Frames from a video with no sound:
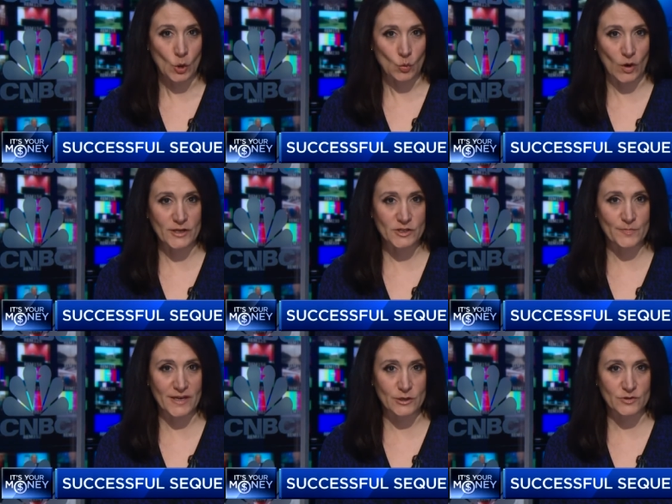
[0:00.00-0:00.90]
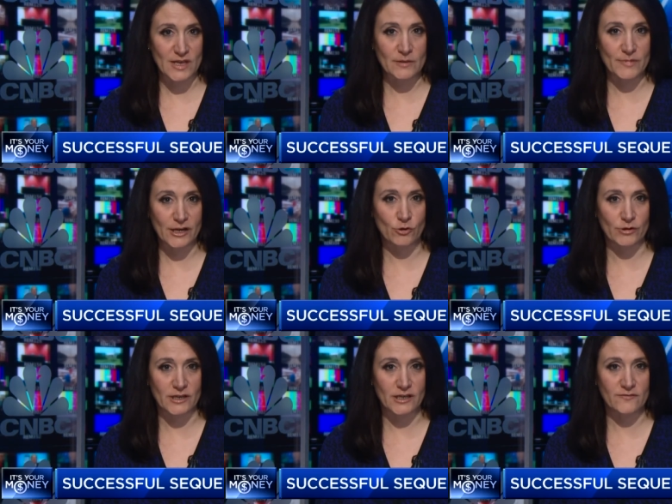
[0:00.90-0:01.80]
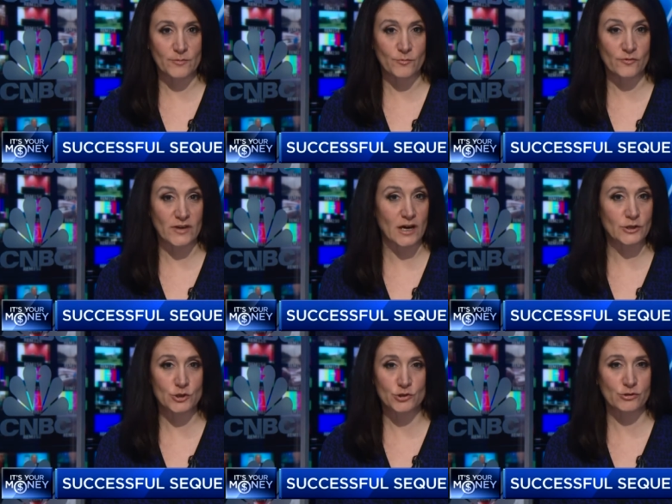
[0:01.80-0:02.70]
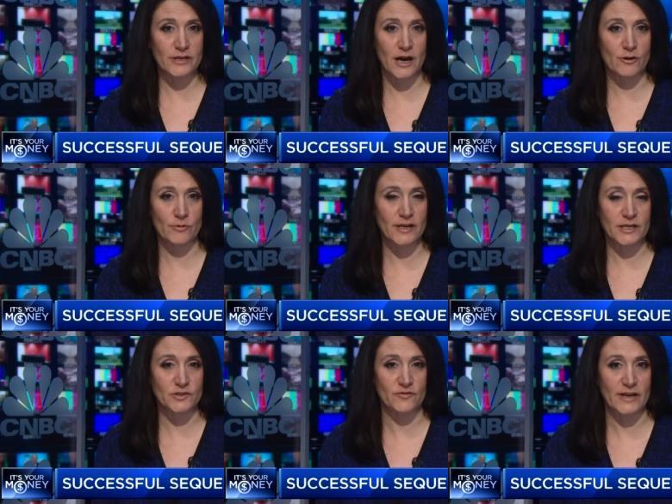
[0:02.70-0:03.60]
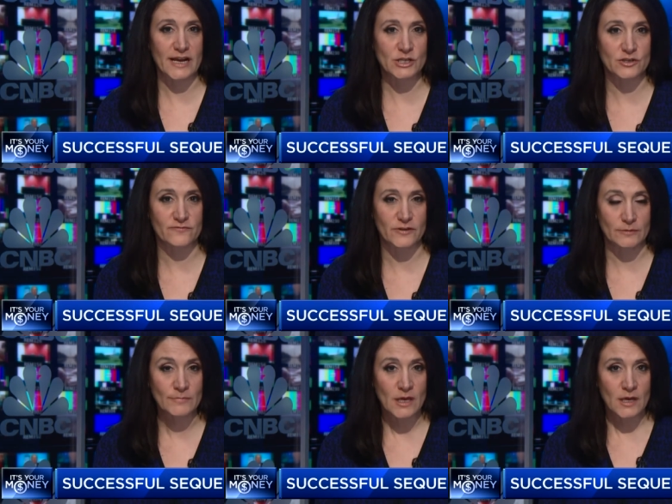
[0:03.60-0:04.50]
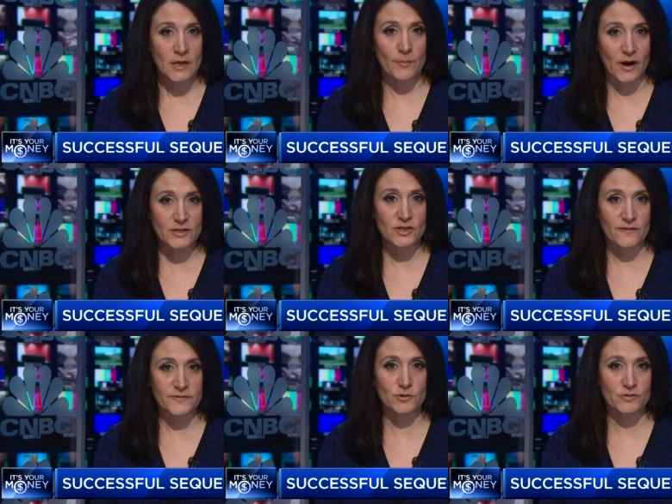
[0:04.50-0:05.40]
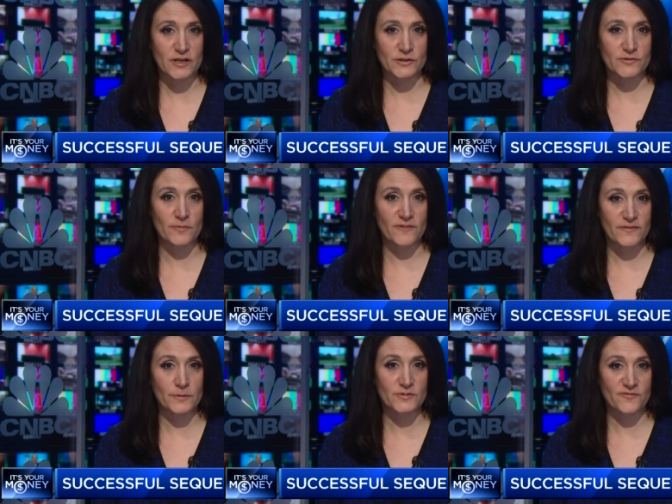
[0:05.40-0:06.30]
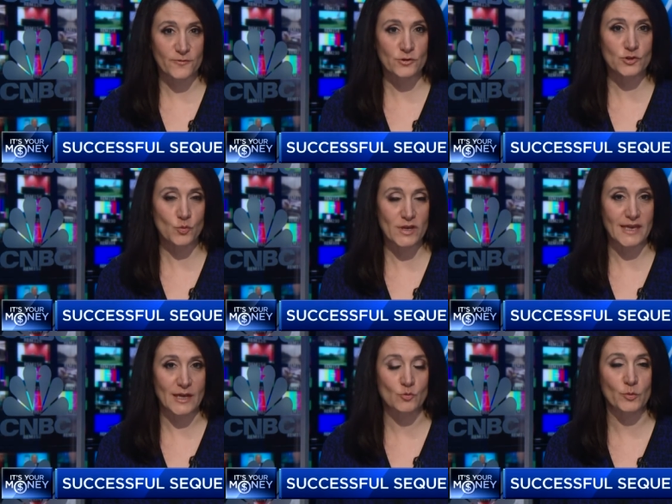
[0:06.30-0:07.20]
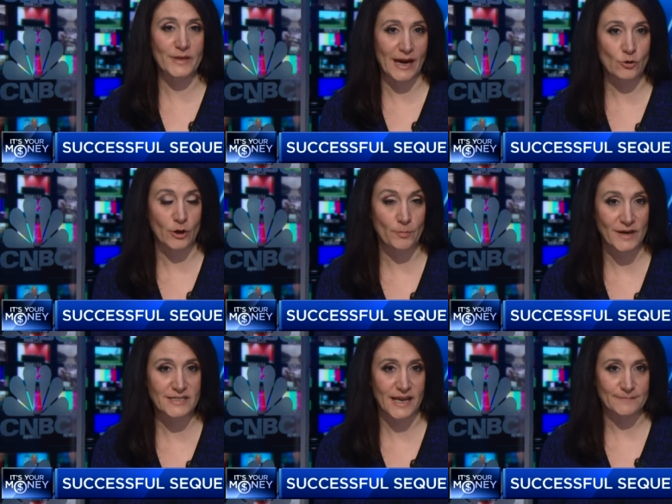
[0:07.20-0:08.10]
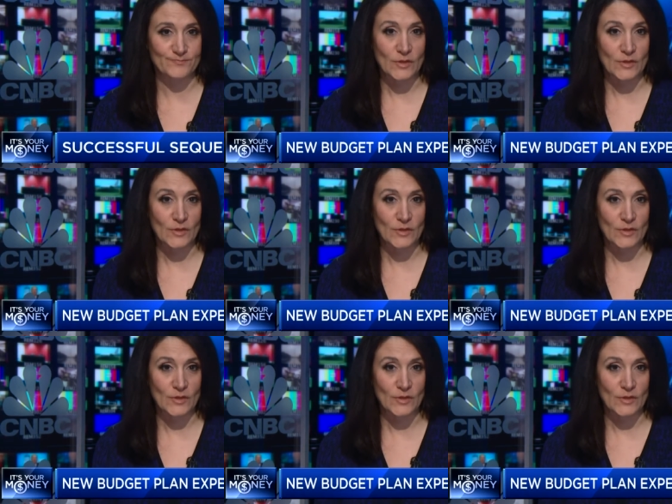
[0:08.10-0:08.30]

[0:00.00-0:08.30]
Rotten Tomatoes and Metacritic give the movie unusually high ratings for an action film. Box office results from the film's first weekend will be out on Monday.